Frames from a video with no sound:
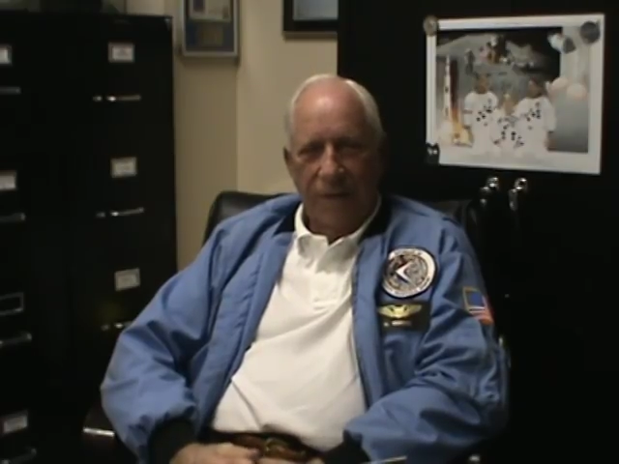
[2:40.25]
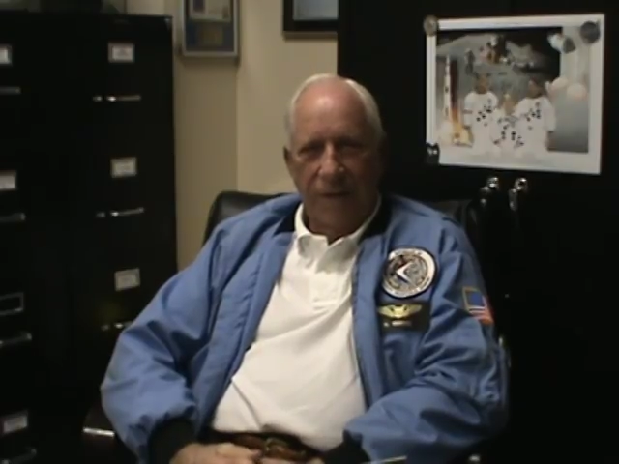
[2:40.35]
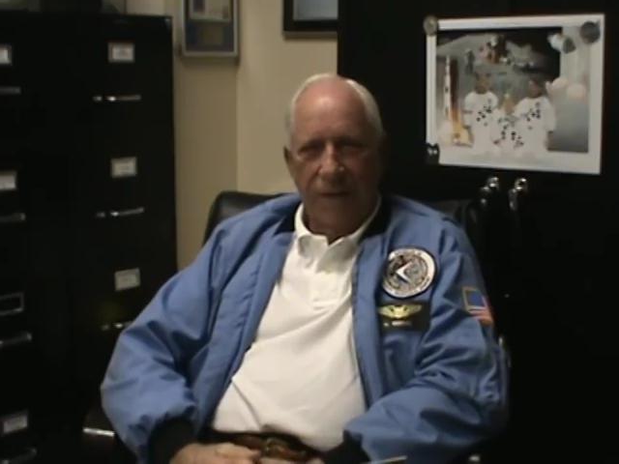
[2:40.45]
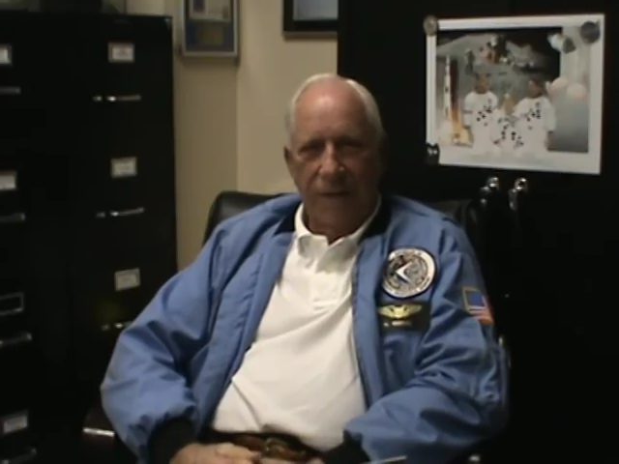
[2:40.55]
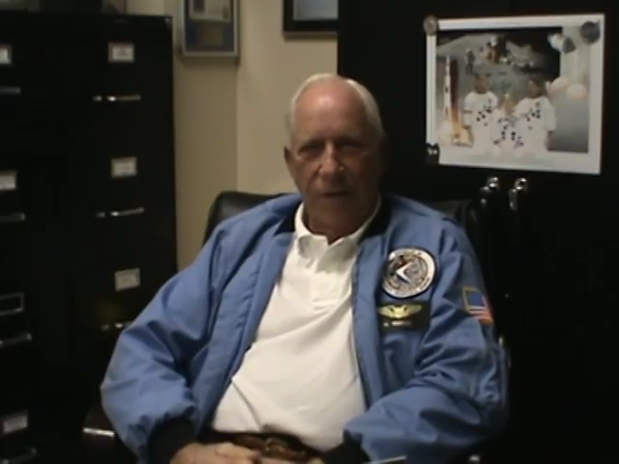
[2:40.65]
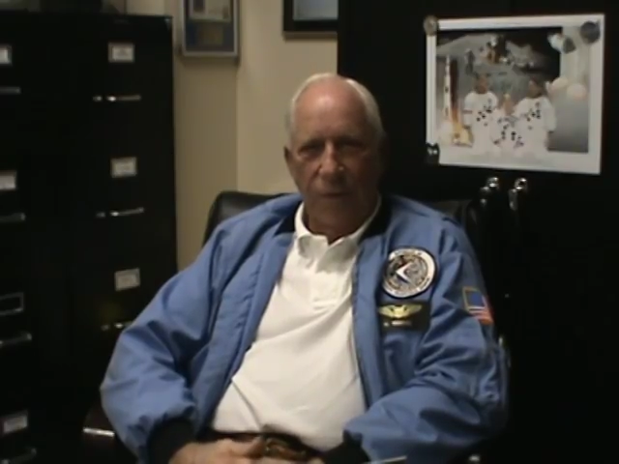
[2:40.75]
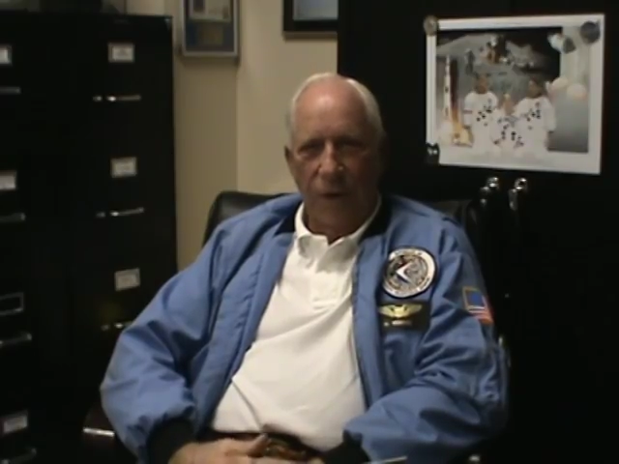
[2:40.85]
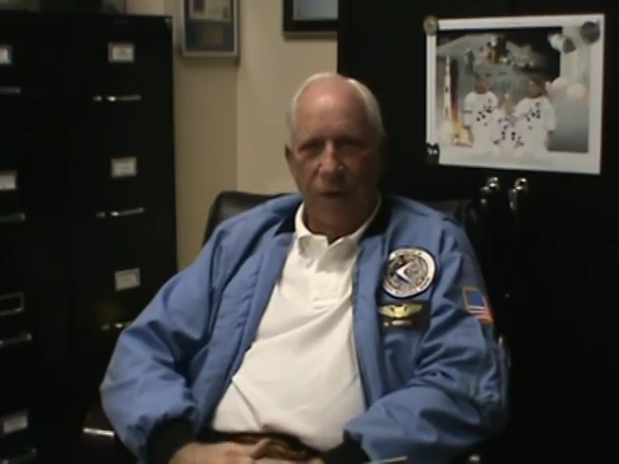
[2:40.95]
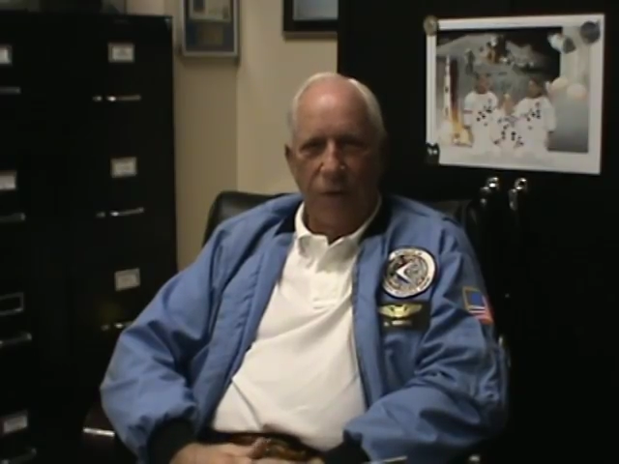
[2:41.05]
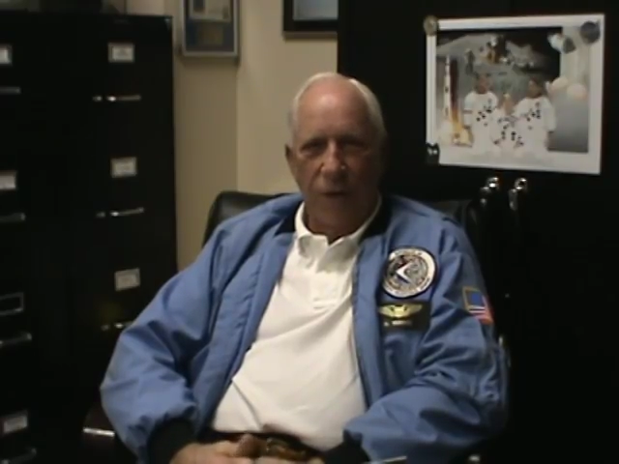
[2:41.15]
They
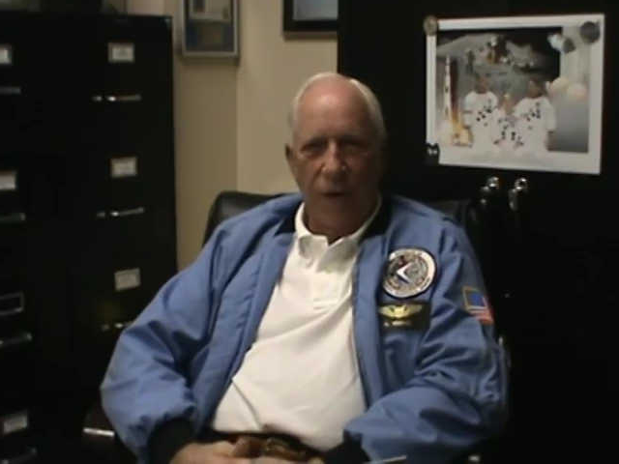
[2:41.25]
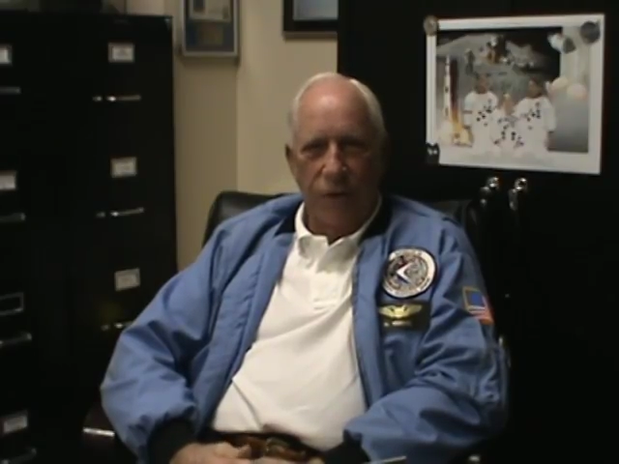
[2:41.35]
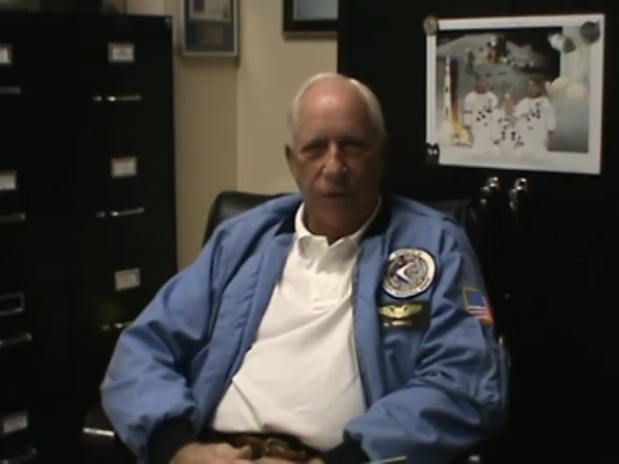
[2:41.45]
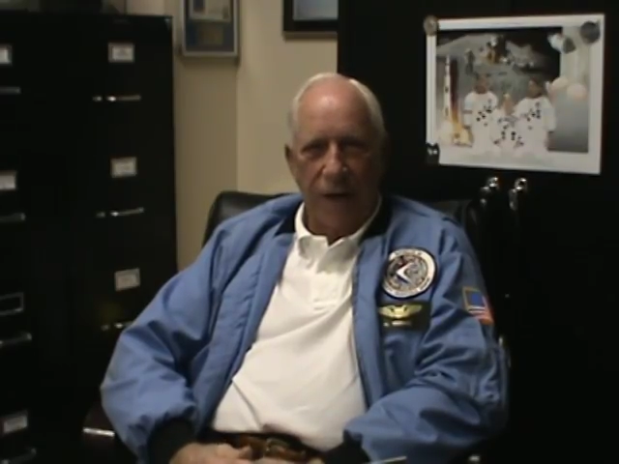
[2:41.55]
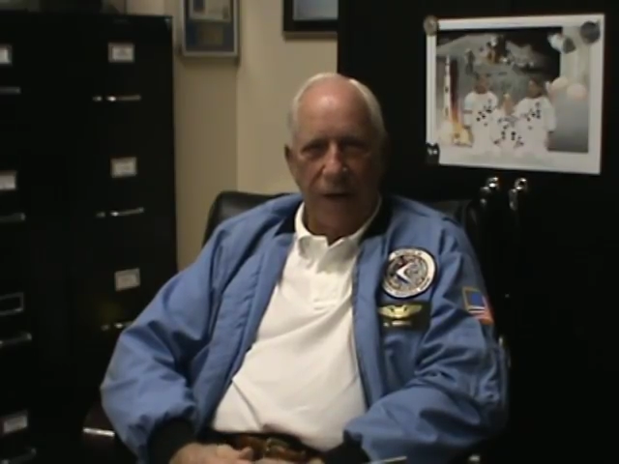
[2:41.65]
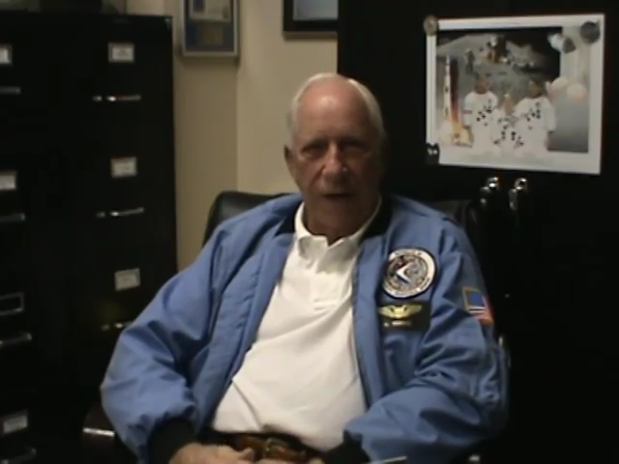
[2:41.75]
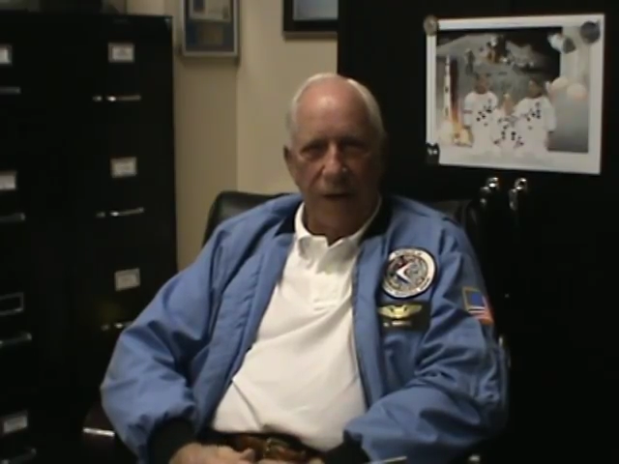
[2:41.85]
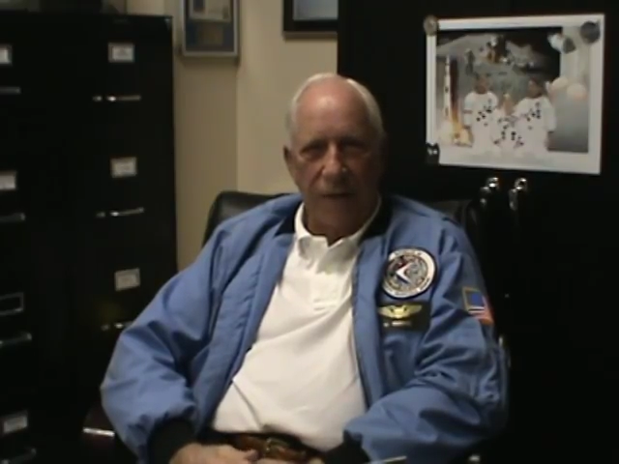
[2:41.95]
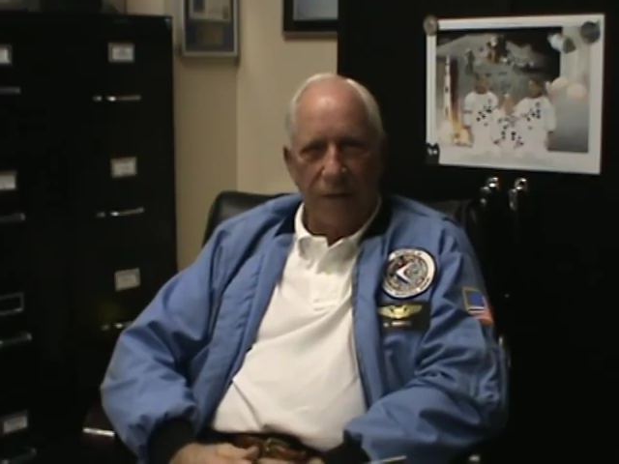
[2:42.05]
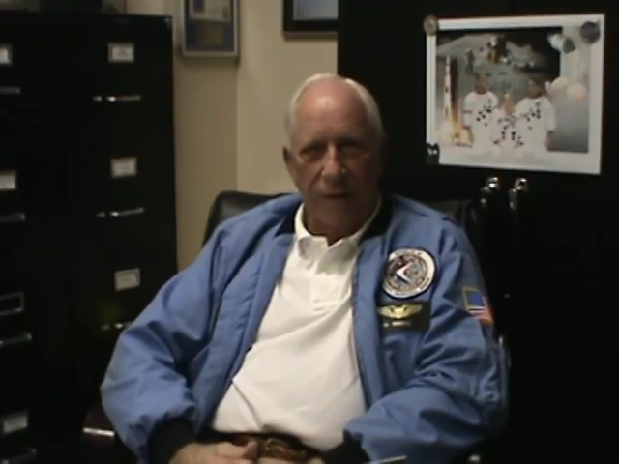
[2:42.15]
really don't understand
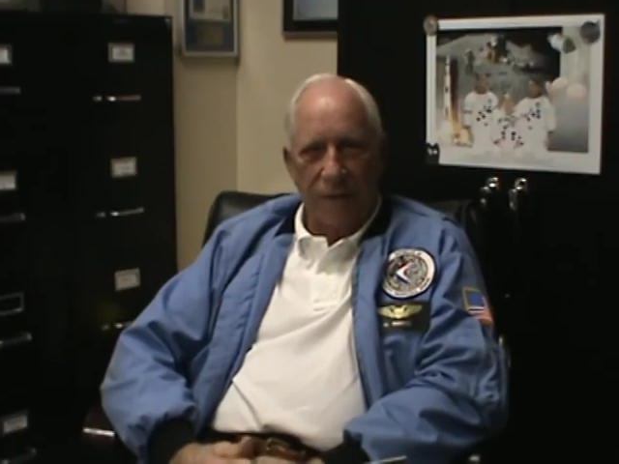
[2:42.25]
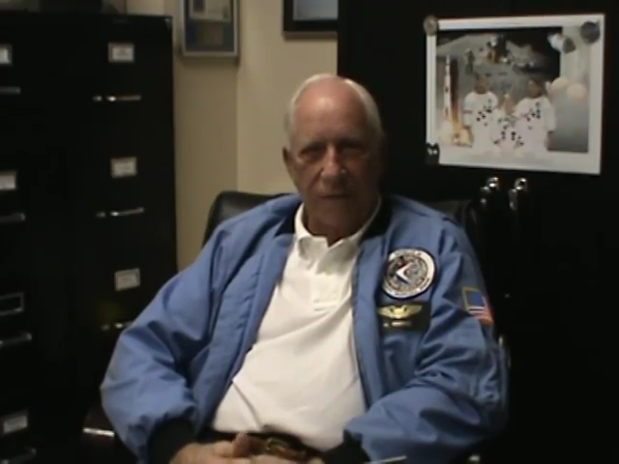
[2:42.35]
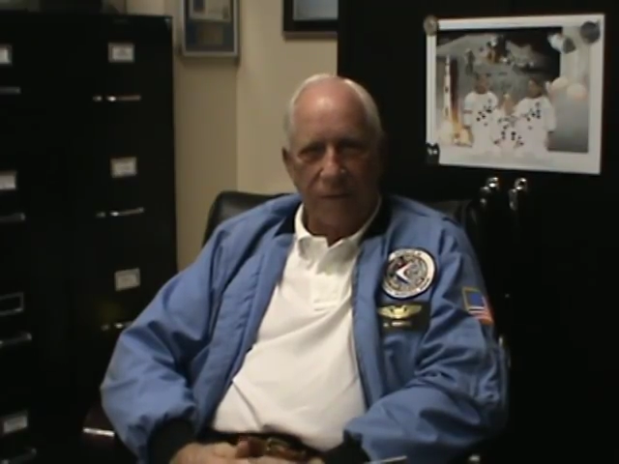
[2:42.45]
anything